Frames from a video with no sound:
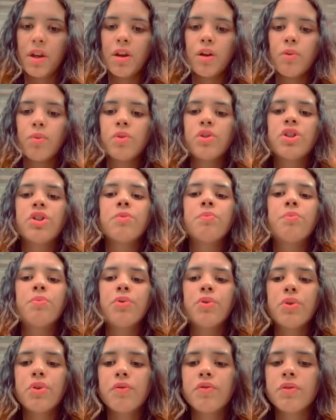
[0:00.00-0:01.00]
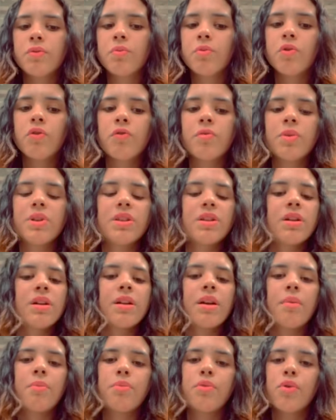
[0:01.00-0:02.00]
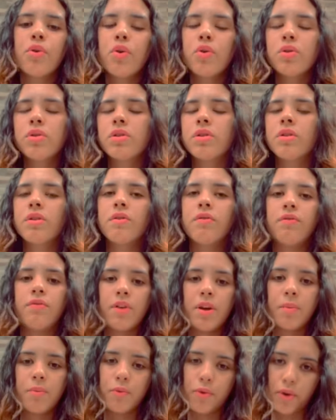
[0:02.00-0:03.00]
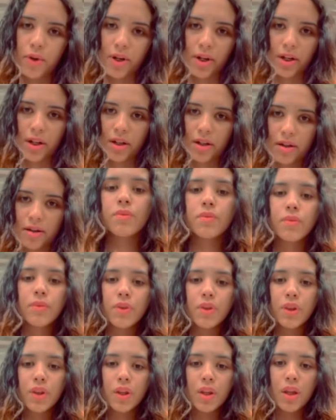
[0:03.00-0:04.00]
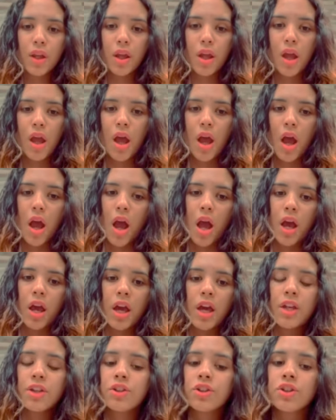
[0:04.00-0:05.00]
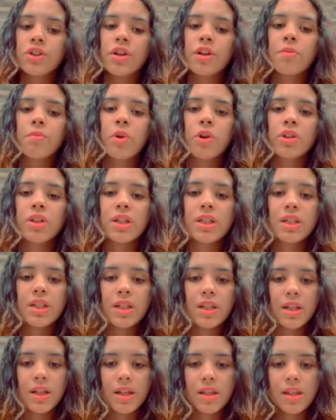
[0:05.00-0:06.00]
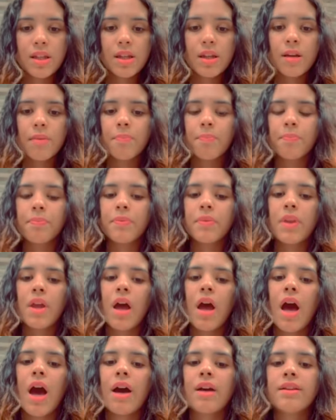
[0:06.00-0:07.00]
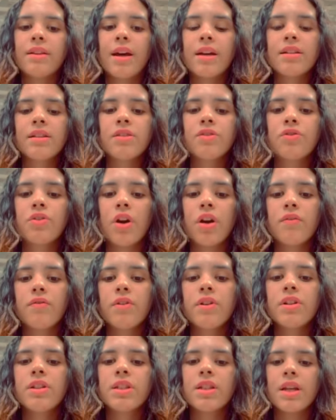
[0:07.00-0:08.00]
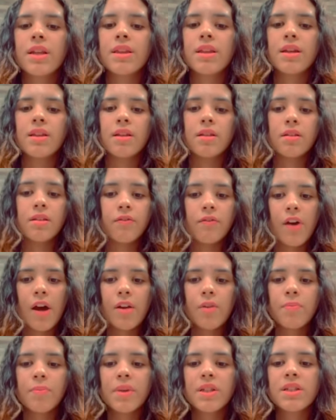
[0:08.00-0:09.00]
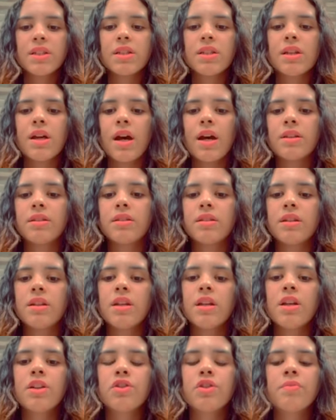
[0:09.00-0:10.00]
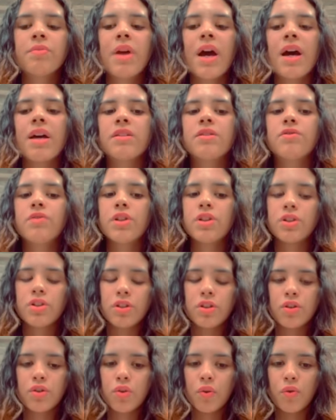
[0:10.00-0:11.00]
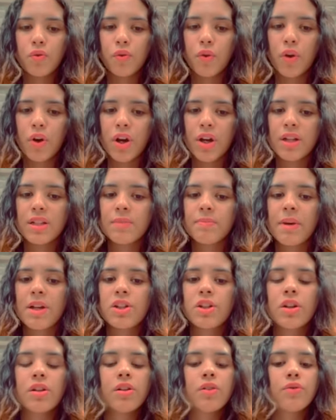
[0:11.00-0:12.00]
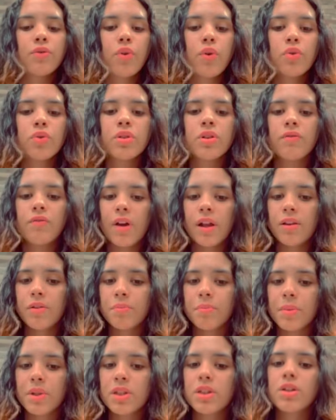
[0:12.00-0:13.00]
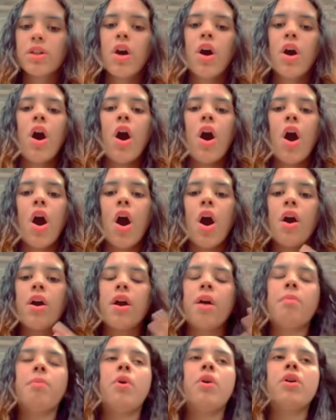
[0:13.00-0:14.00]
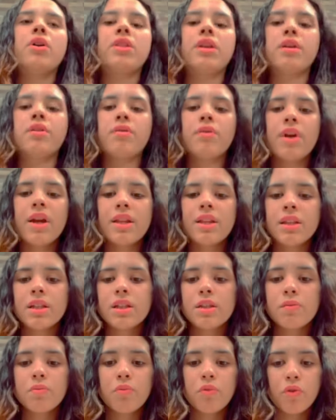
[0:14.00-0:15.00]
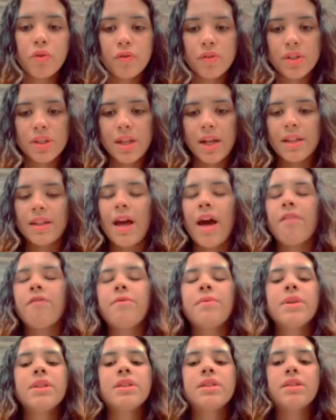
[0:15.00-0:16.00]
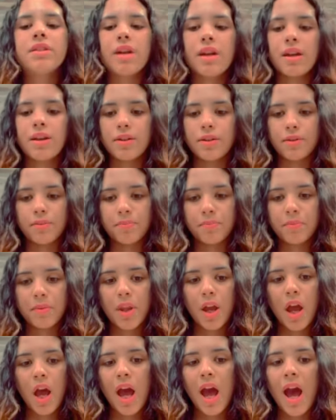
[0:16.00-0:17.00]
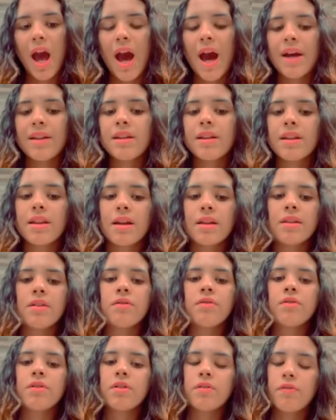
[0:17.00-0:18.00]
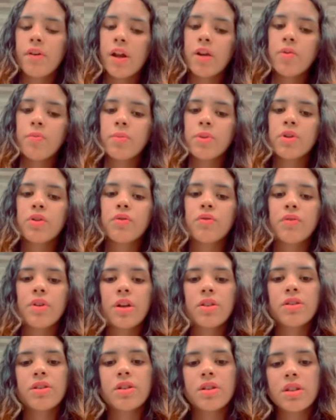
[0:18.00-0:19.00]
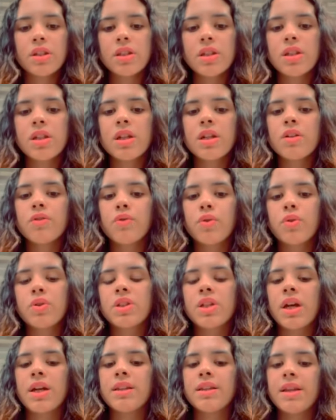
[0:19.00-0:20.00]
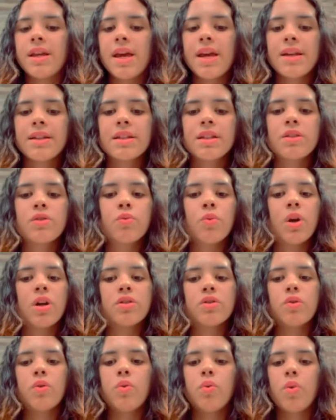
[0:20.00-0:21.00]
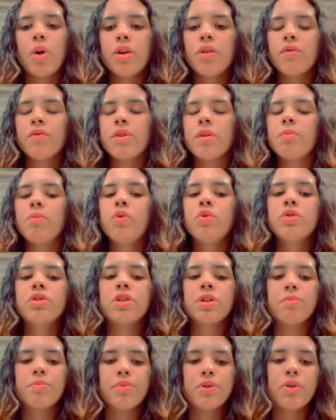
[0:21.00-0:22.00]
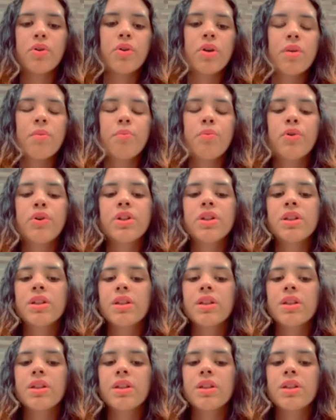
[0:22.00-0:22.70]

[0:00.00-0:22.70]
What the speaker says: which improved movement in a broad framework. Engineer Mu'taz Leiti, a taxi driver, said that the developments that Egypt has reached so far, especially road developments, are among the greatest moves that have been taken, adding that the development of Nasr City roads and axes was one of the most important